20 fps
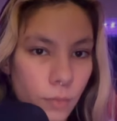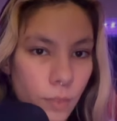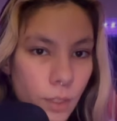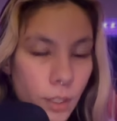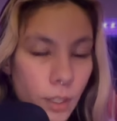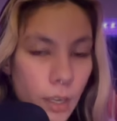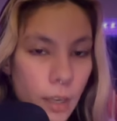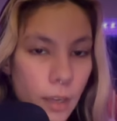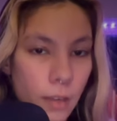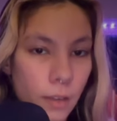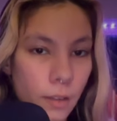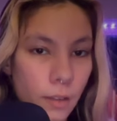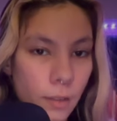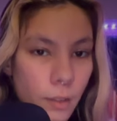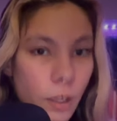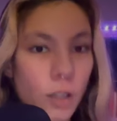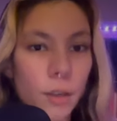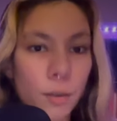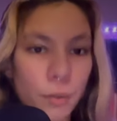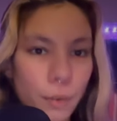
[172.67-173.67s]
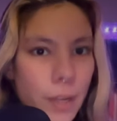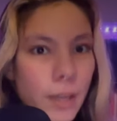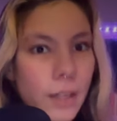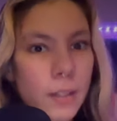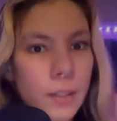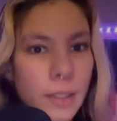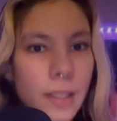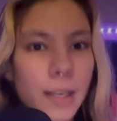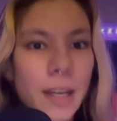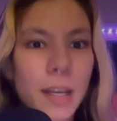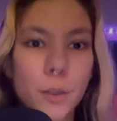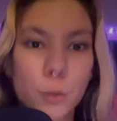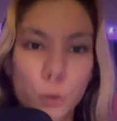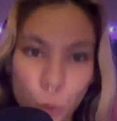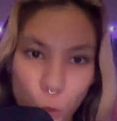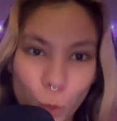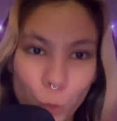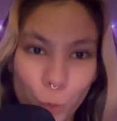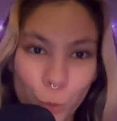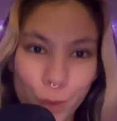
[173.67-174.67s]
Okay, or the reality that you
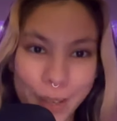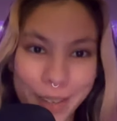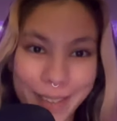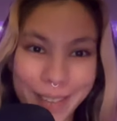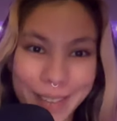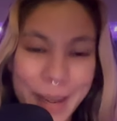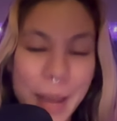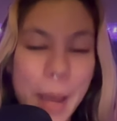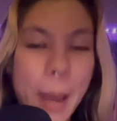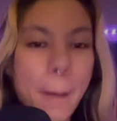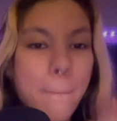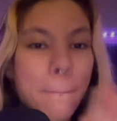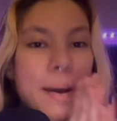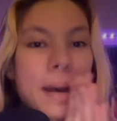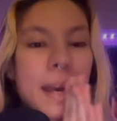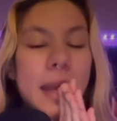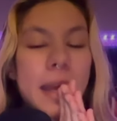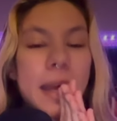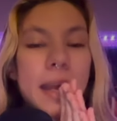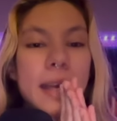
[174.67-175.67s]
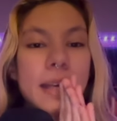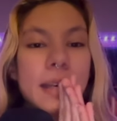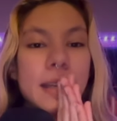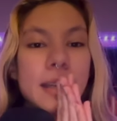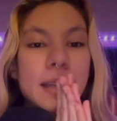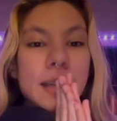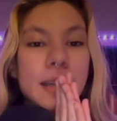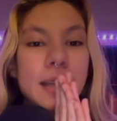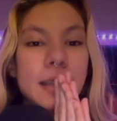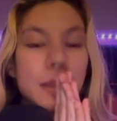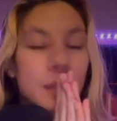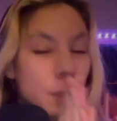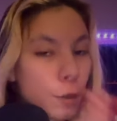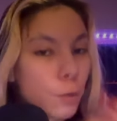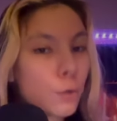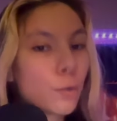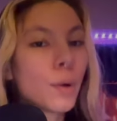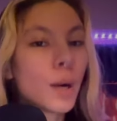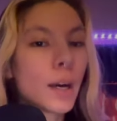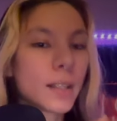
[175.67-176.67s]
don't want. But
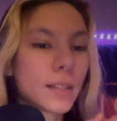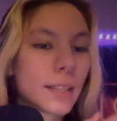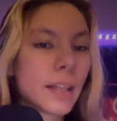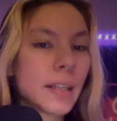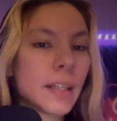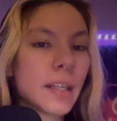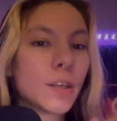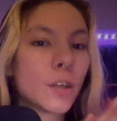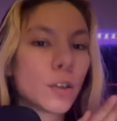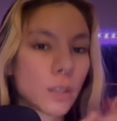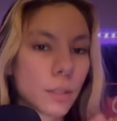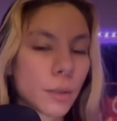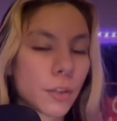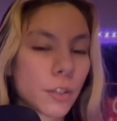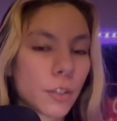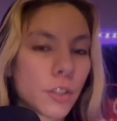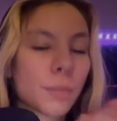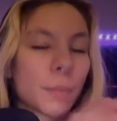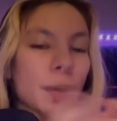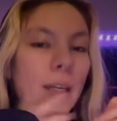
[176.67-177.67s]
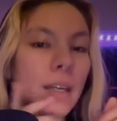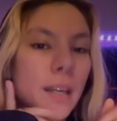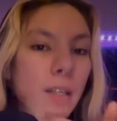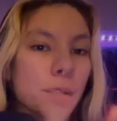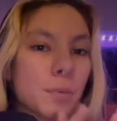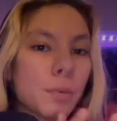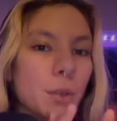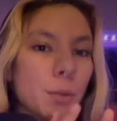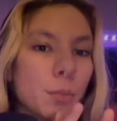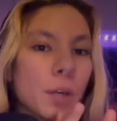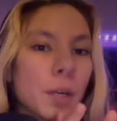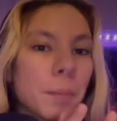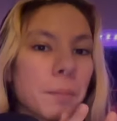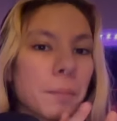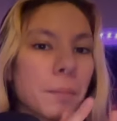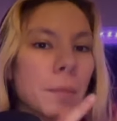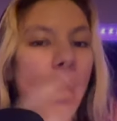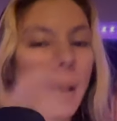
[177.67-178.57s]
you are telling your subconscious mind that's what you want.